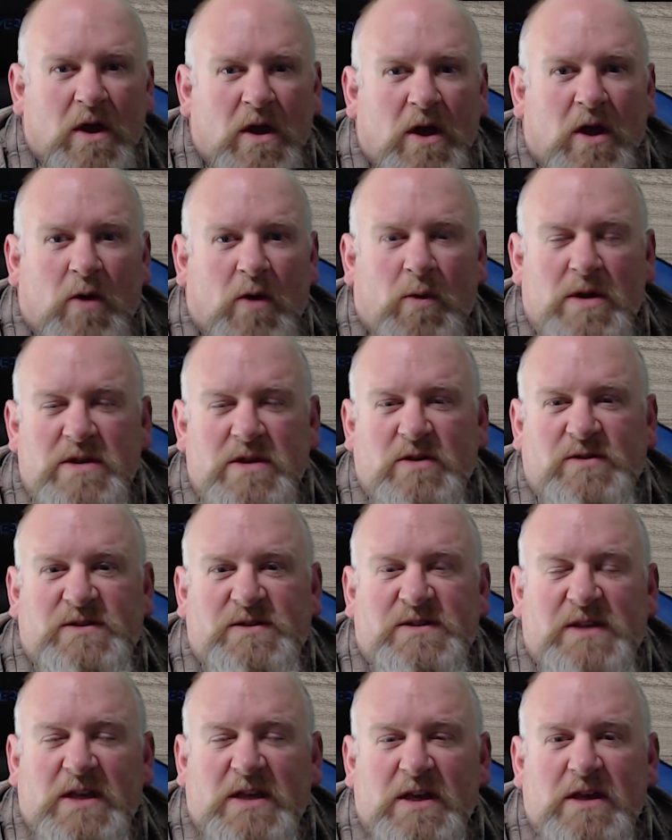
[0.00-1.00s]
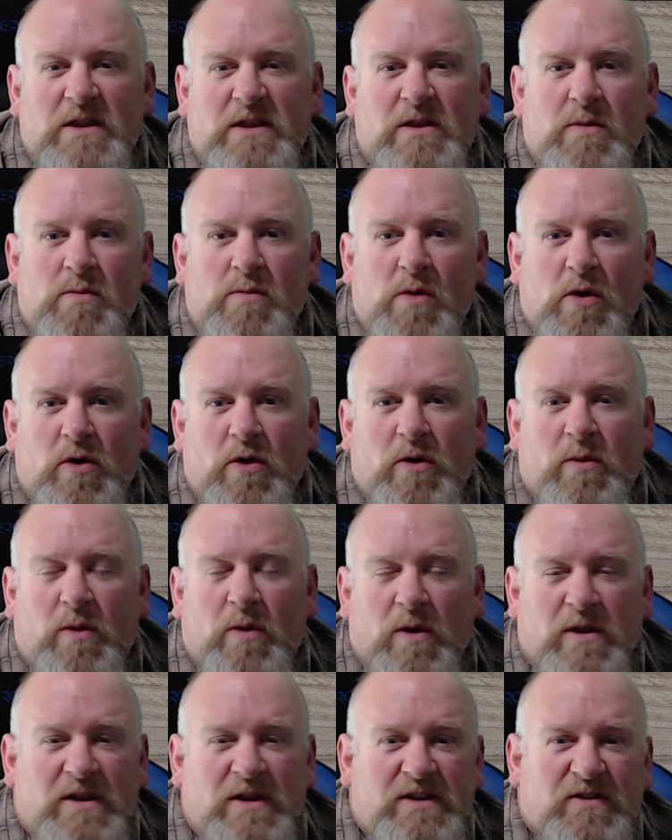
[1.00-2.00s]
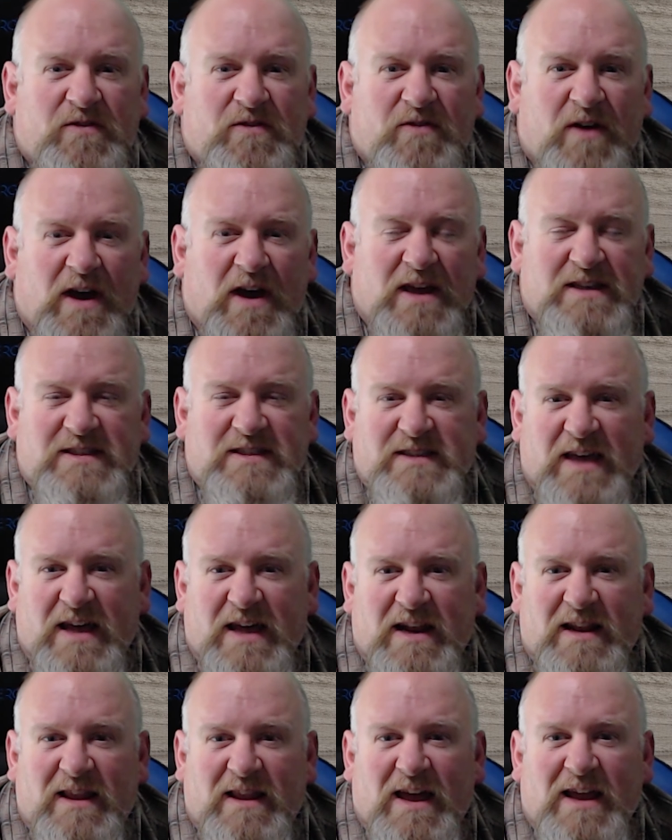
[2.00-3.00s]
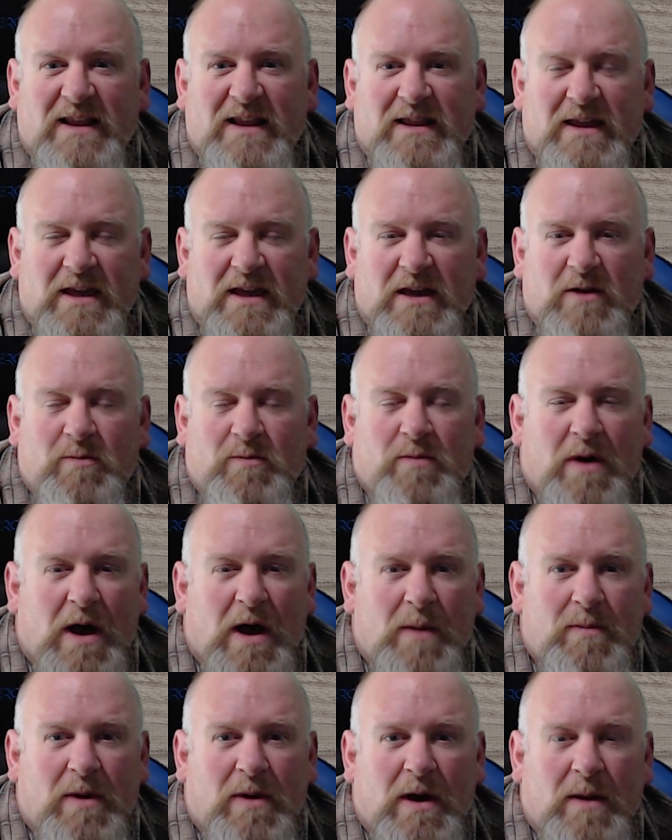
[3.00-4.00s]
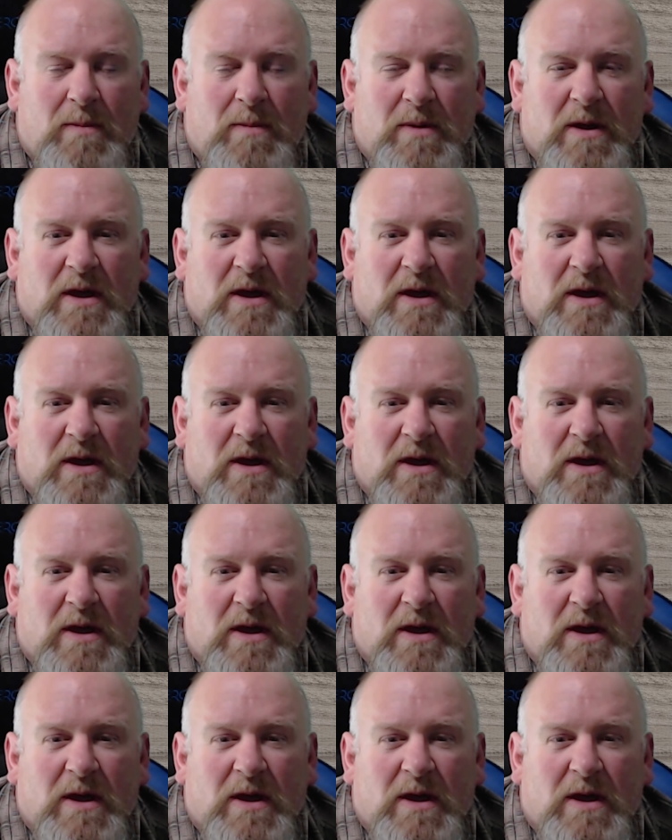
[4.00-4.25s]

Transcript: When you see the Motorola Defy satellite link pop up,